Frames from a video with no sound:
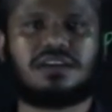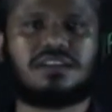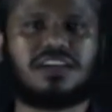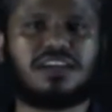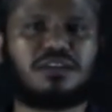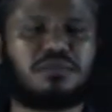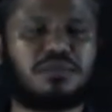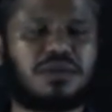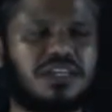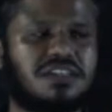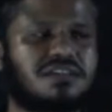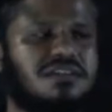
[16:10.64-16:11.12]

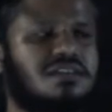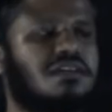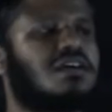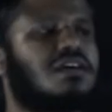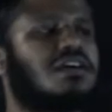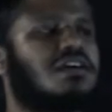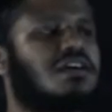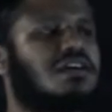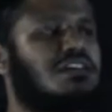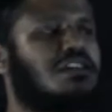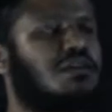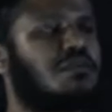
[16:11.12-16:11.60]
That means
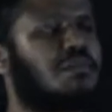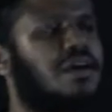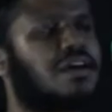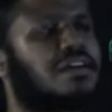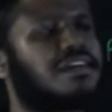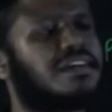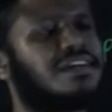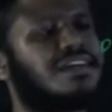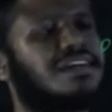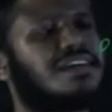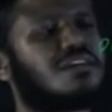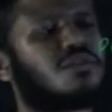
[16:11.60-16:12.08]
the
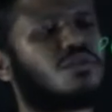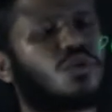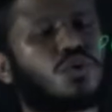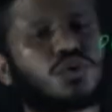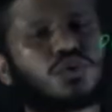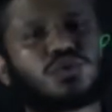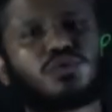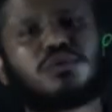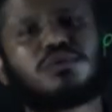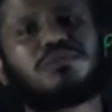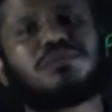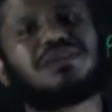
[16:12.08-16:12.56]
material
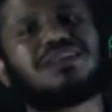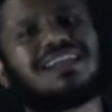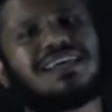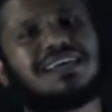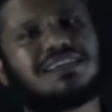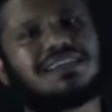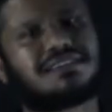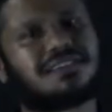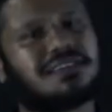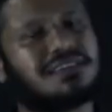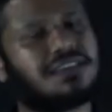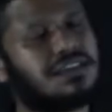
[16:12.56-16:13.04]
cost will be
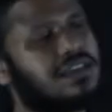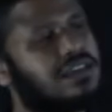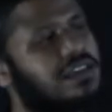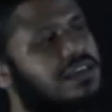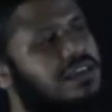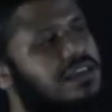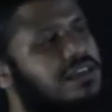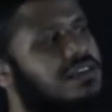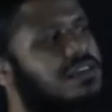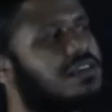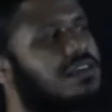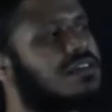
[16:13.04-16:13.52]
less
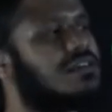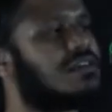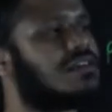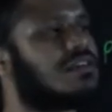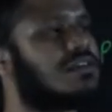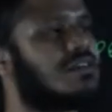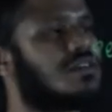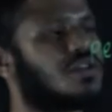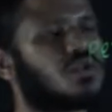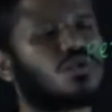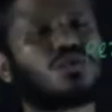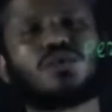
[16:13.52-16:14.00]
in
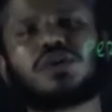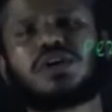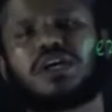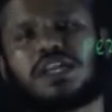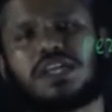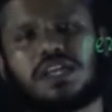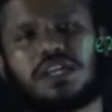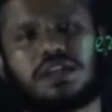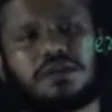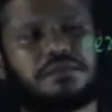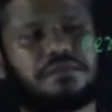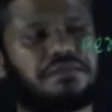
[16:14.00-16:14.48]

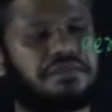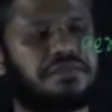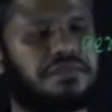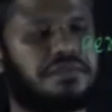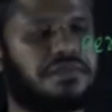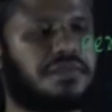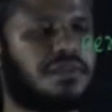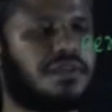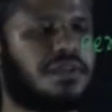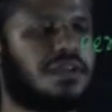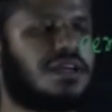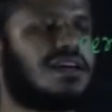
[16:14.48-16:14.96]
square
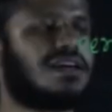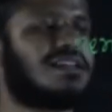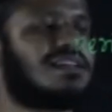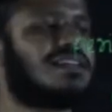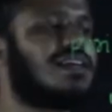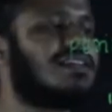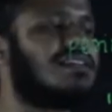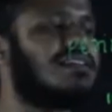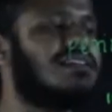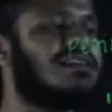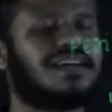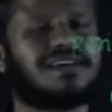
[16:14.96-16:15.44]

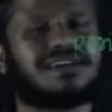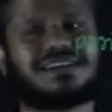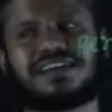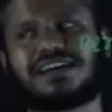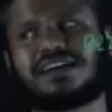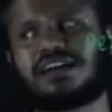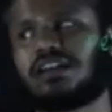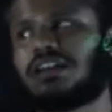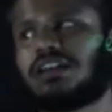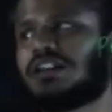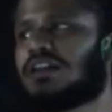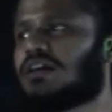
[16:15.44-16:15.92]
than the
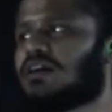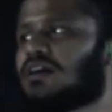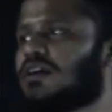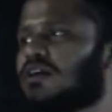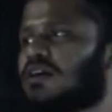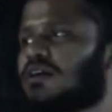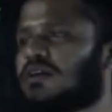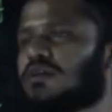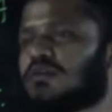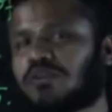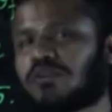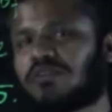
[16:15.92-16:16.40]
rectangle,
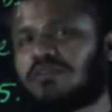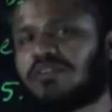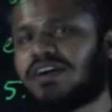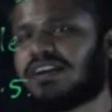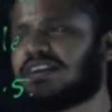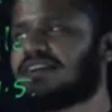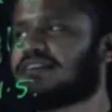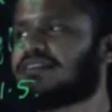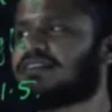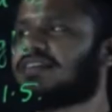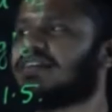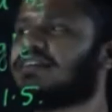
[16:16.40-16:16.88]

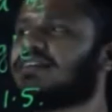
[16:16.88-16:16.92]
provided